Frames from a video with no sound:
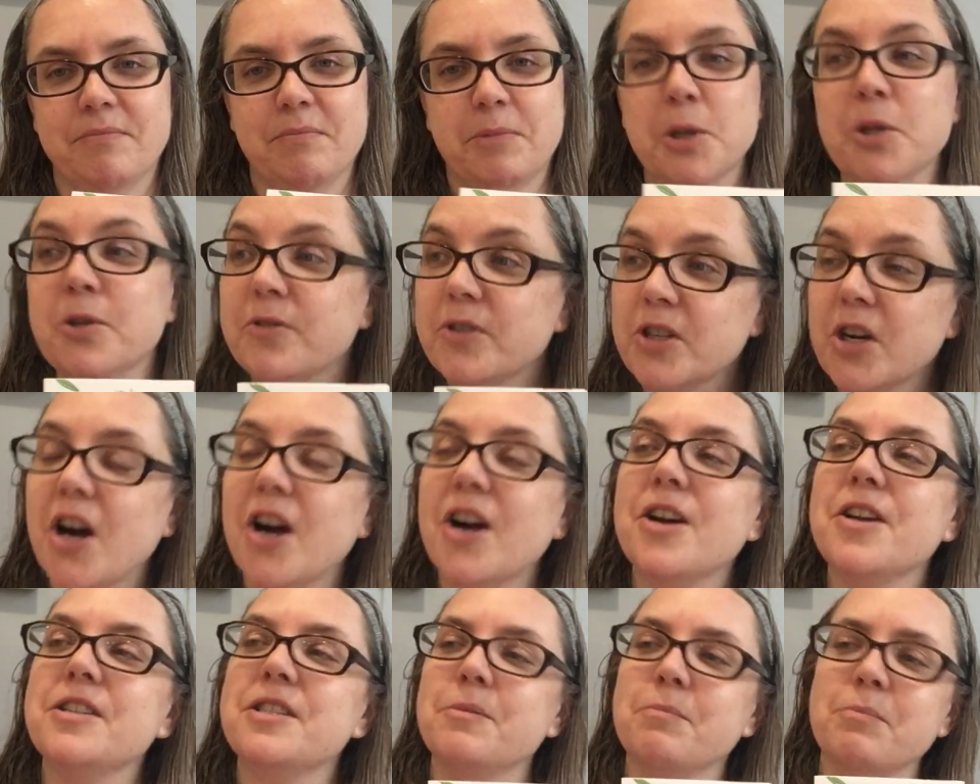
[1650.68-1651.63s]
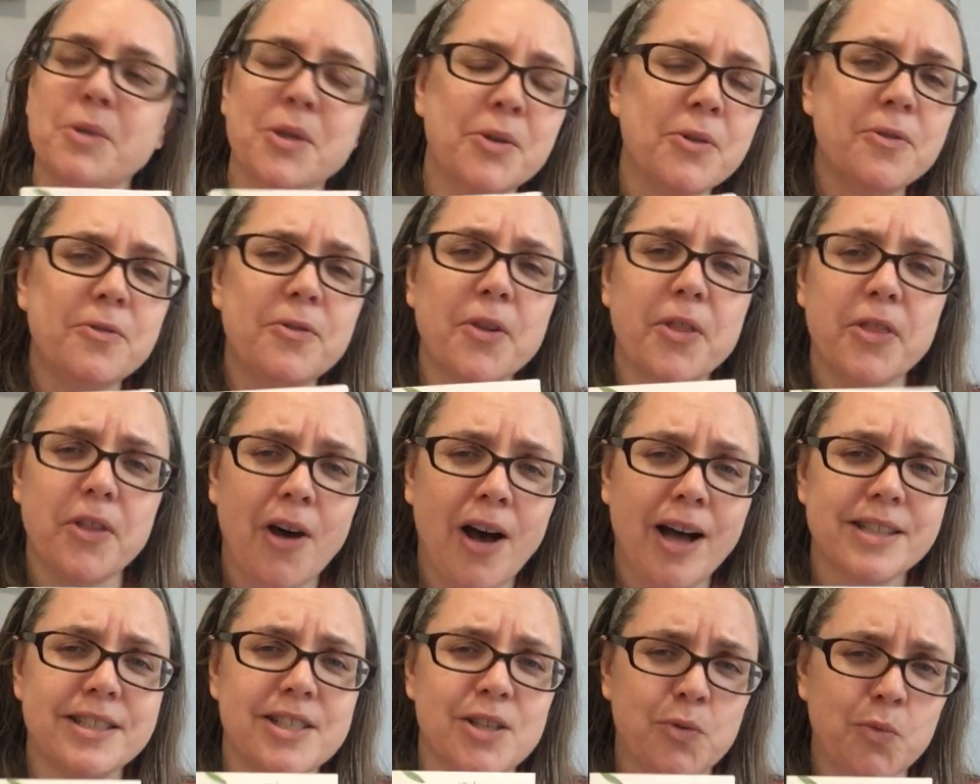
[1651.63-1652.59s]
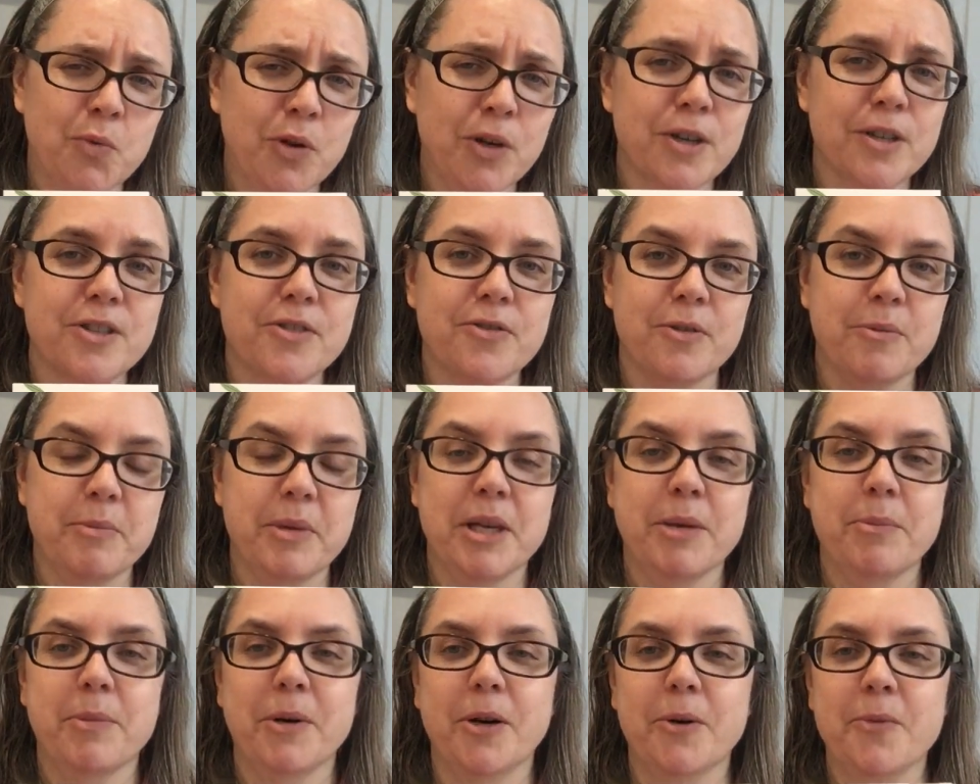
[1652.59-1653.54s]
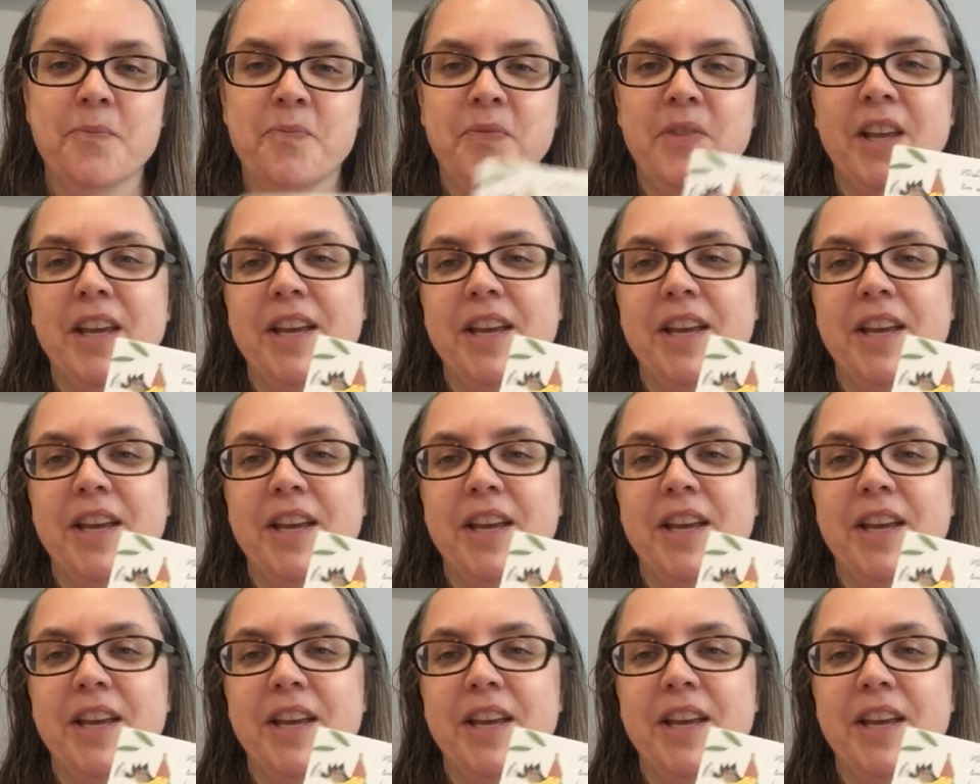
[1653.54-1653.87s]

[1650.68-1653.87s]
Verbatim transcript: beautiful cards and beautiful thoughts and words from people